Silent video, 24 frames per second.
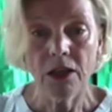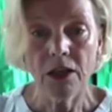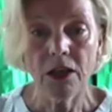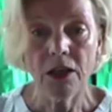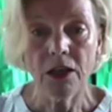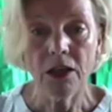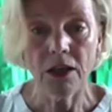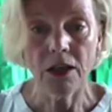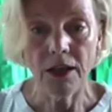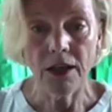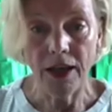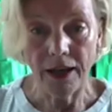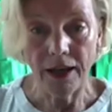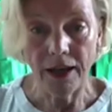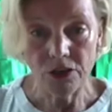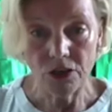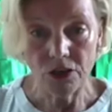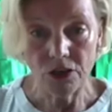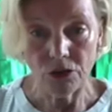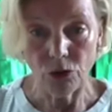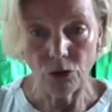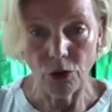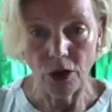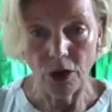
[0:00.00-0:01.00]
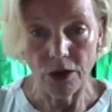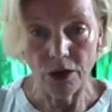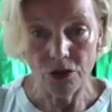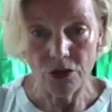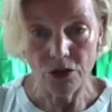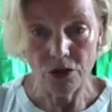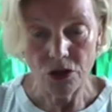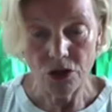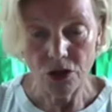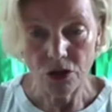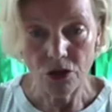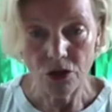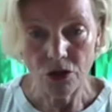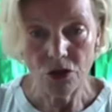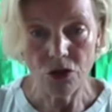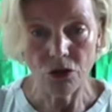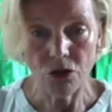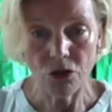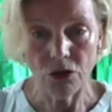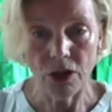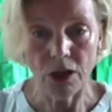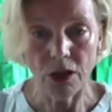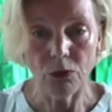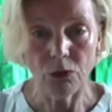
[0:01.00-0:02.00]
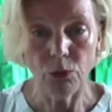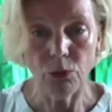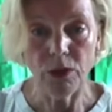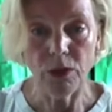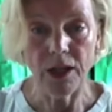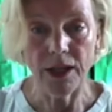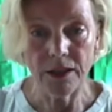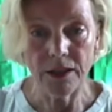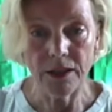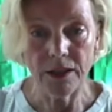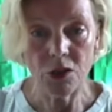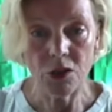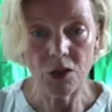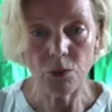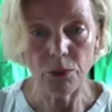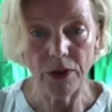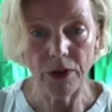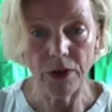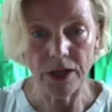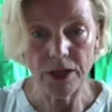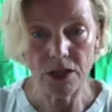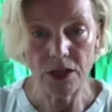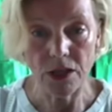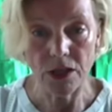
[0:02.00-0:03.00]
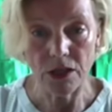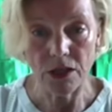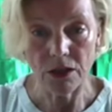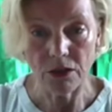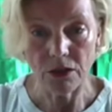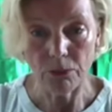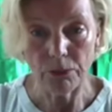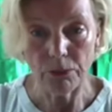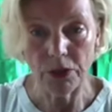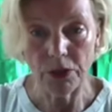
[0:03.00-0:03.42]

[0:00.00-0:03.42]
connected to us so that we can express it.